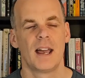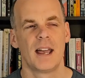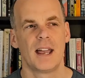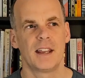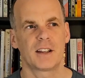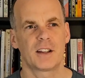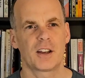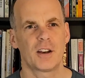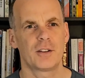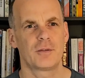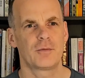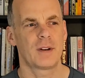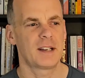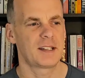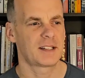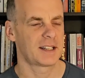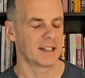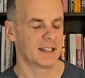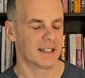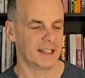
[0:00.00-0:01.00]
It occurred
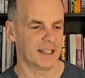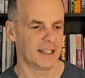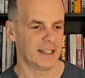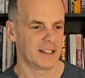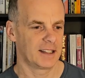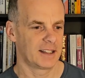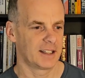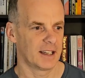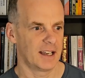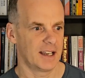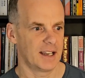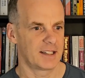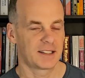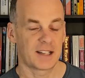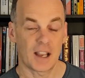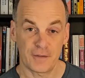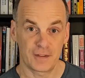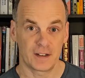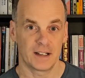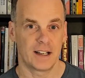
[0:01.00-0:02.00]
recently that it's
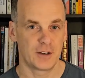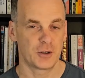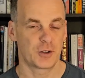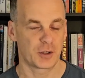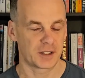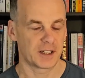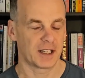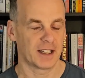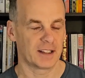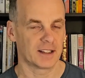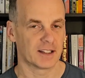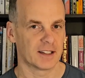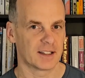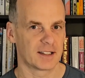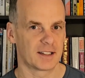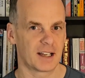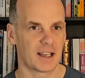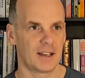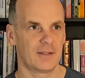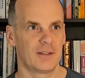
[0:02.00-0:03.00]
definitely interesting that
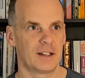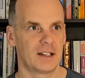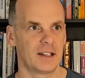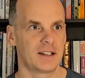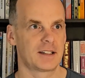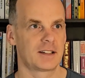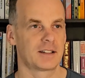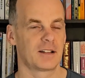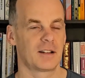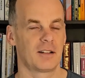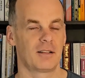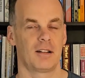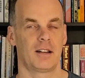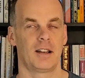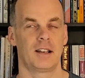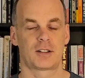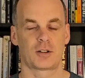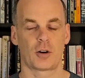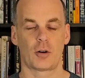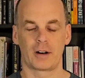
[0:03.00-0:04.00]
David is
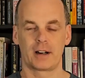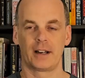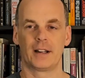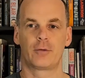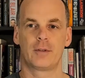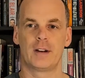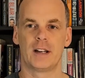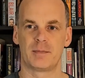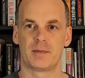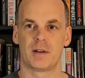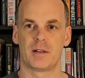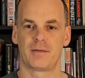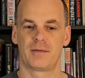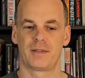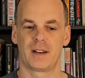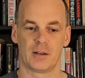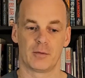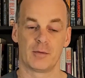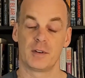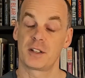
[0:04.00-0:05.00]
historically agreed to be a
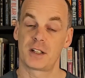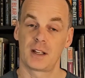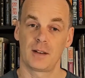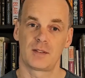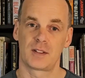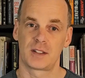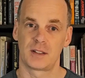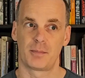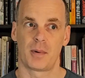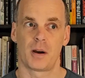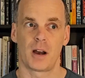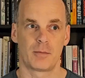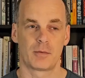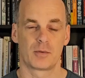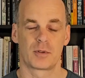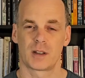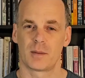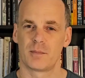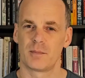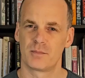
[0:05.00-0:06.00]
figure, which gives the Bible
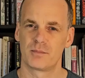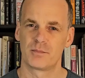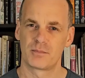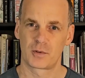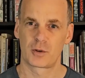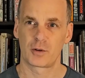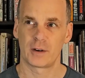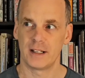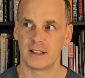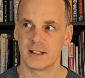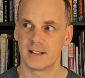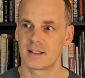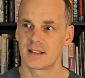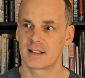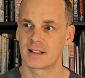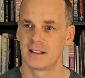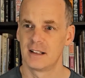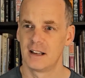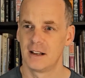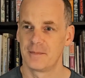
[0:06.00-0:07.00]
some
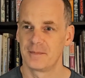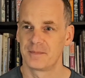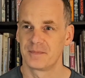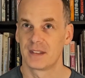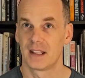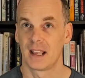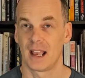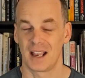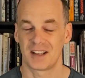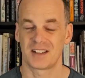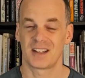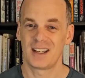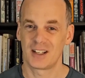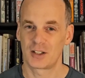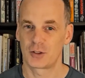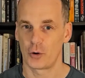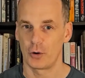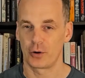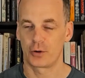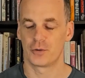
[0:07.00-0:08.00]
credence as a
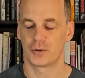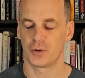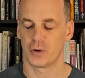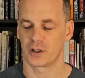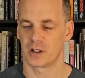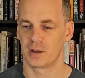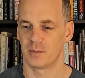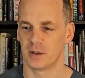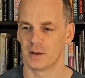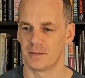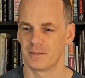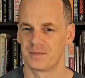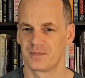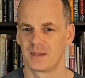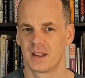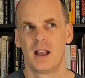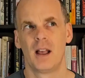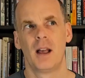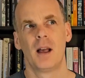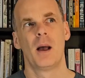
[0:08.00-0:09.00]
historical document.
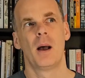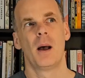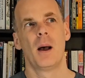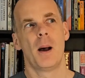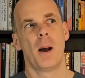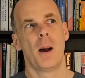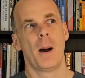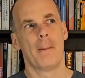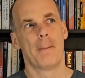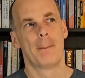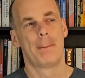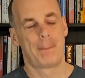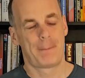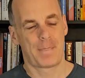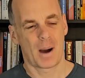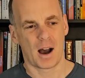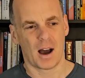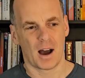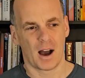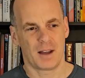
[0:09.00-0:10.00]

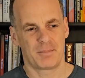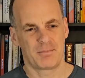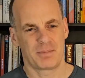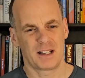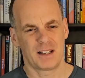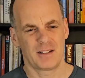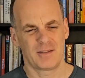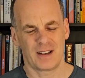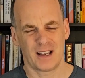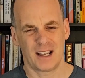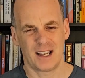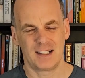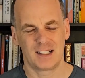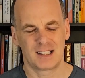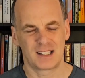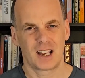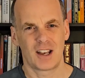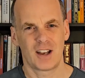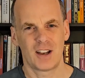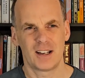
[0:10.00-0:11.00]
But I believe in
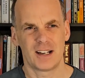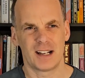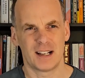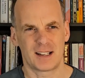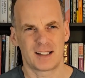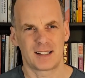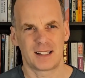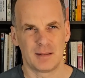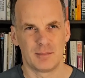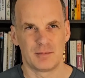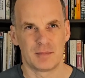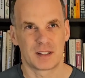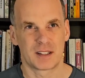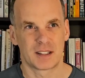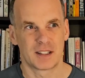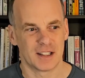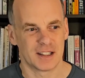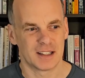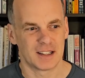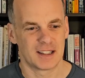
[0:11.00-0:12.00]
turn it seems
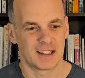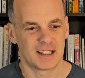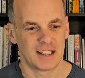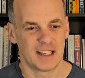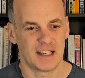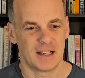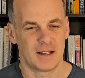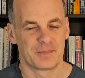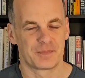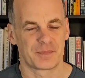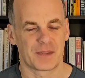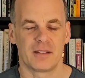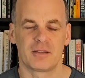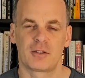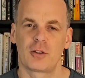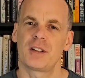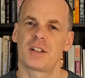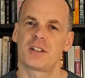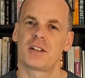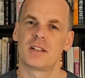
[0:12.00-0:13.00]
that the
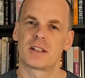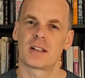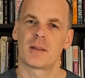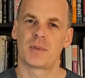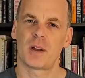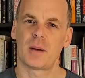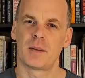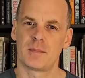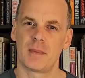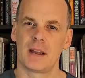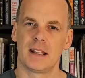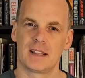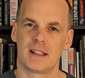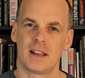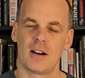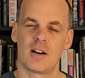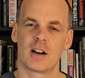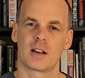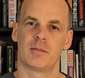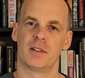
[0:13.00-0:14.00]
Christians sometimes make the
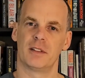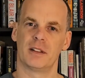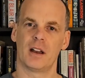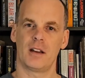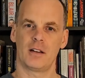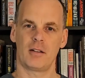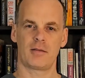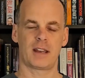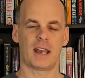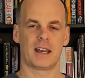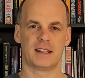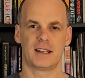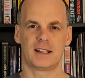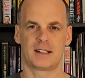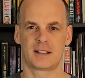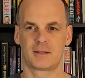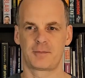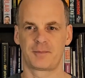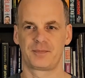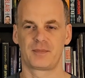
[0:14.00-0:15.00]
argument that, okay,
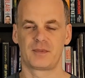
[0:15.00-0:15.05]
there's